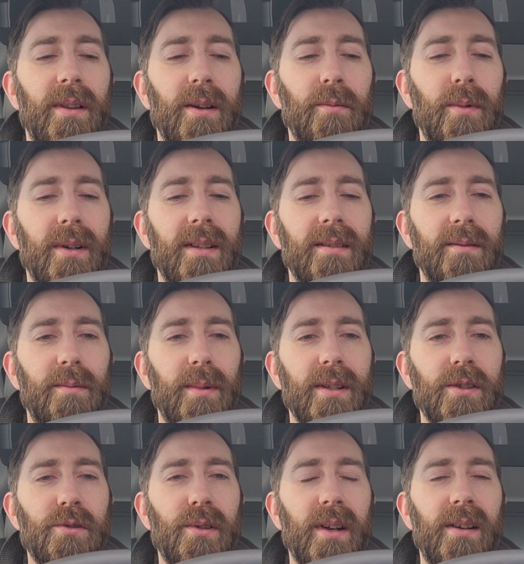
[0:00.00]
Like,
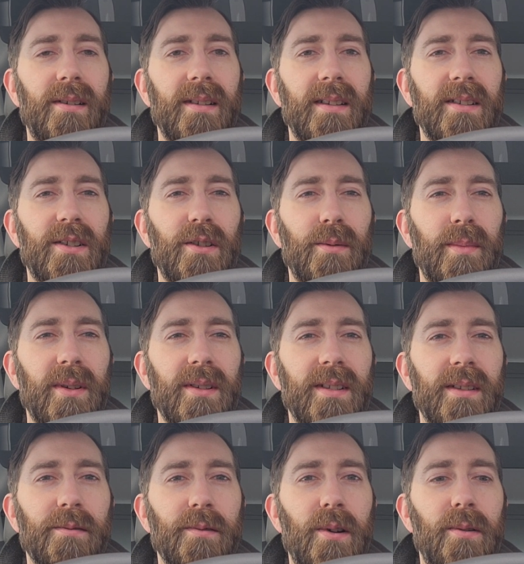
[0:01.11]
what triggered it to show a
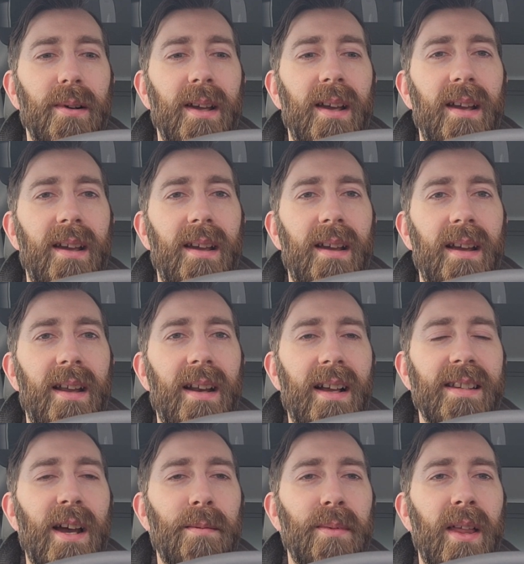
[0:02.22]
person in the road? And
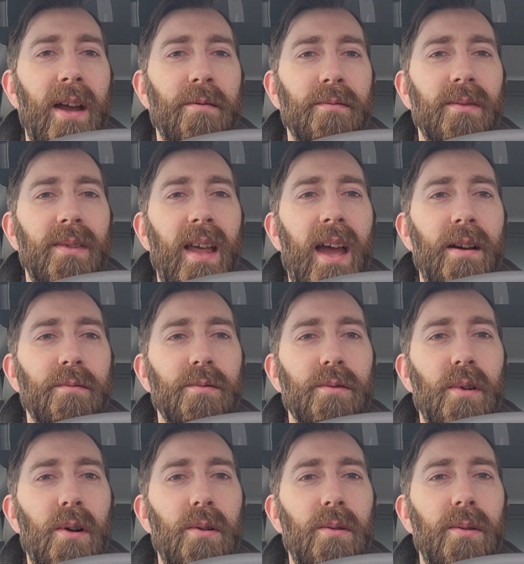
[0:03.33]
on top of that
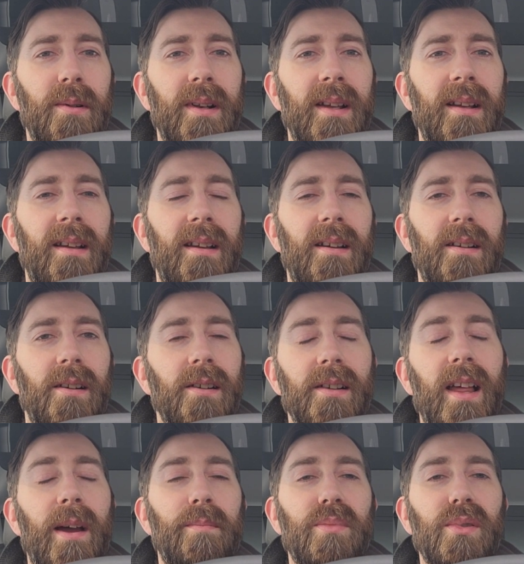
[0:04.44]
road, or
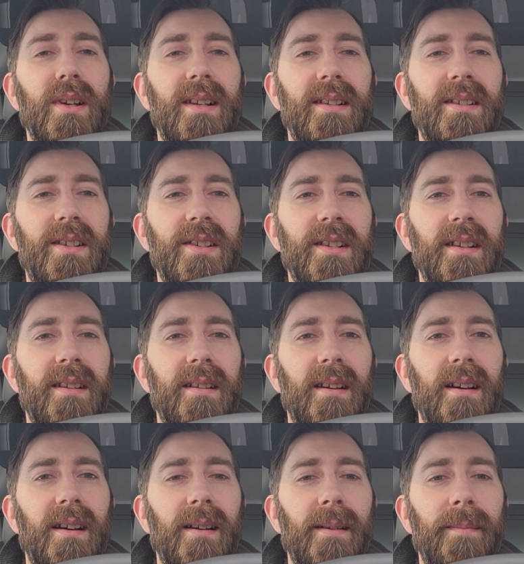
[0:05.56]
that bridge,
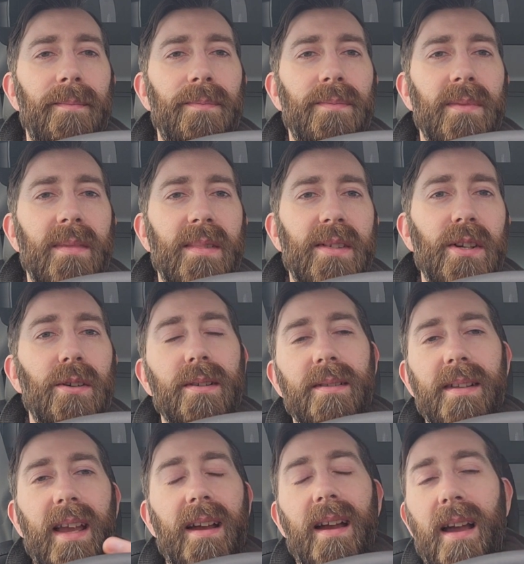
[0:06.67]
so
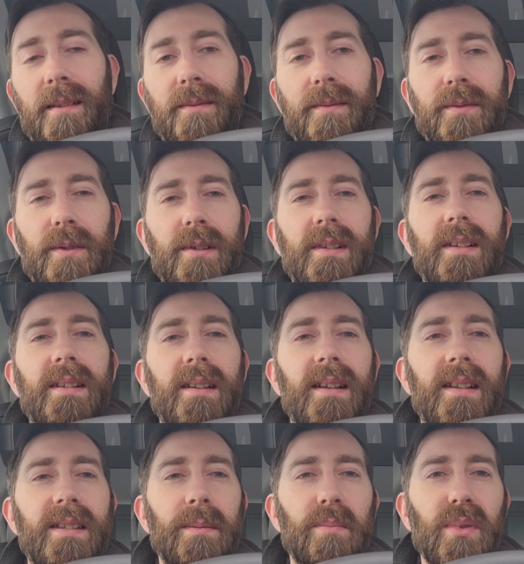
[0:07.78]
yeah, of course
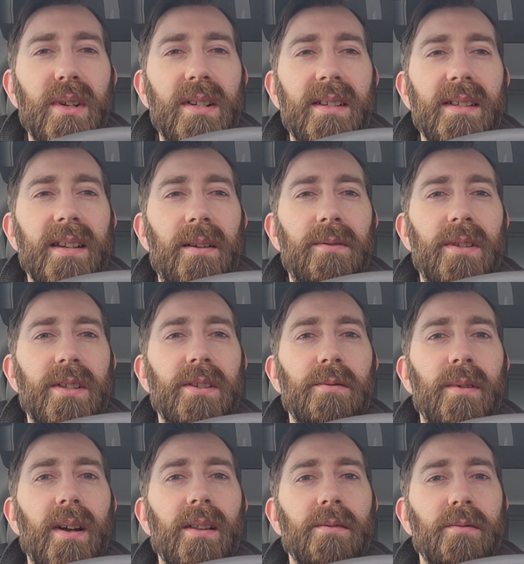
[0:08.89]
it's a bridge instead of just a
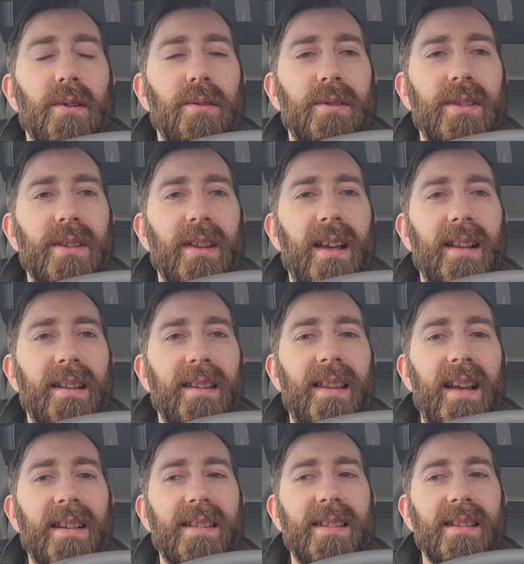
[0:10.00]
regular road, so
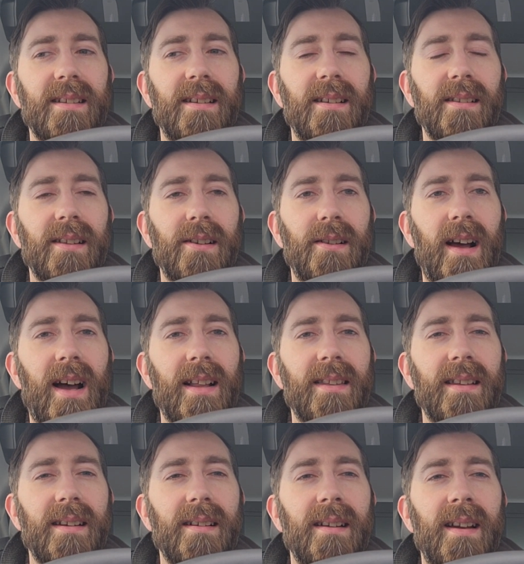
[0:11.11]
that's a little odd
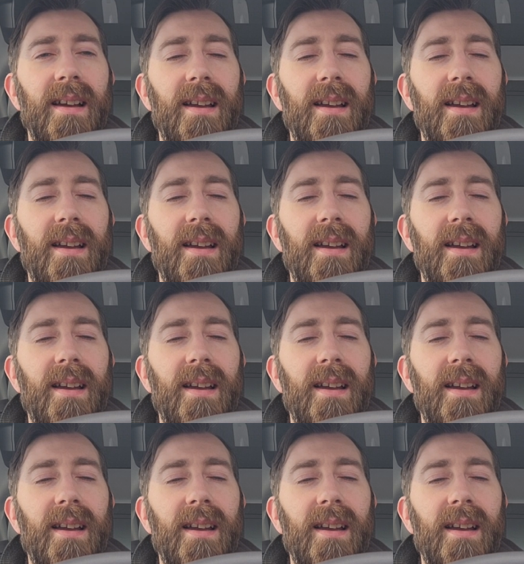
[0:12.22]
there.